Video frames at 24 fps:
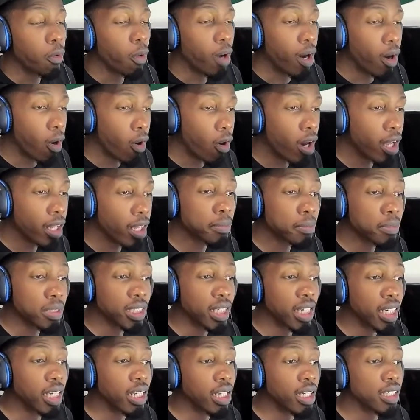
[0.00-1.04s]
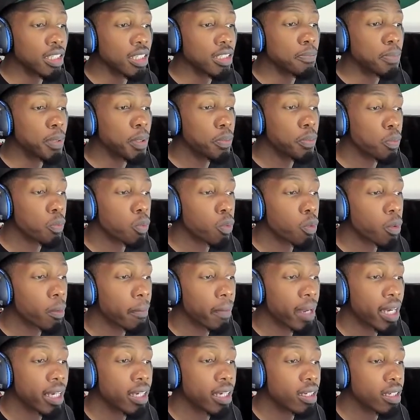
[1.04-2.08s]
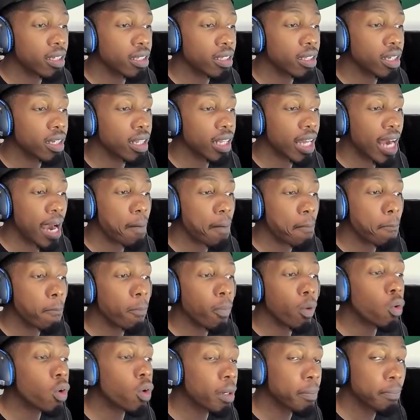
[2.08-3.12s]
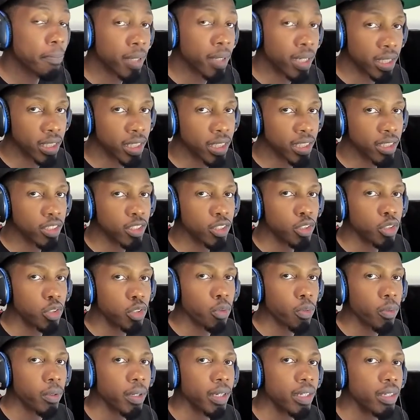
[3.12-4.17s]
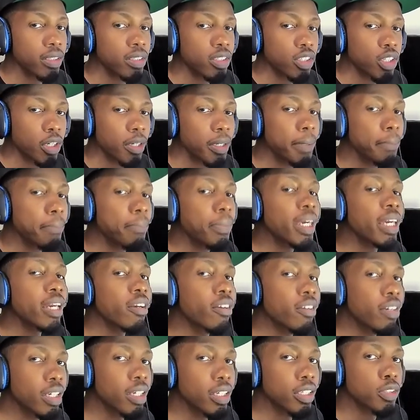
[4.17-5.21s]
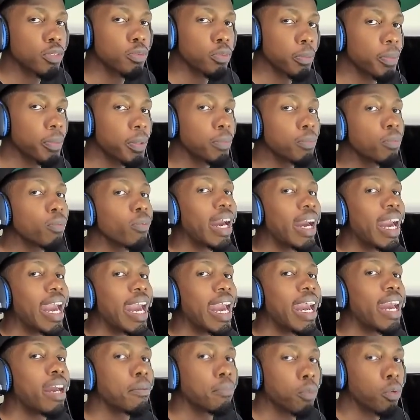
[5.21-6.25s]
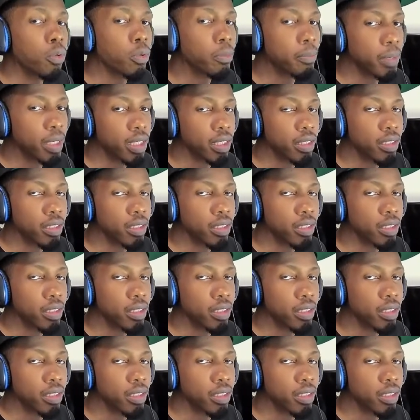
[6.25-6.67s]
All I'm saying is people were making a lot more money during certain periods when people had more money.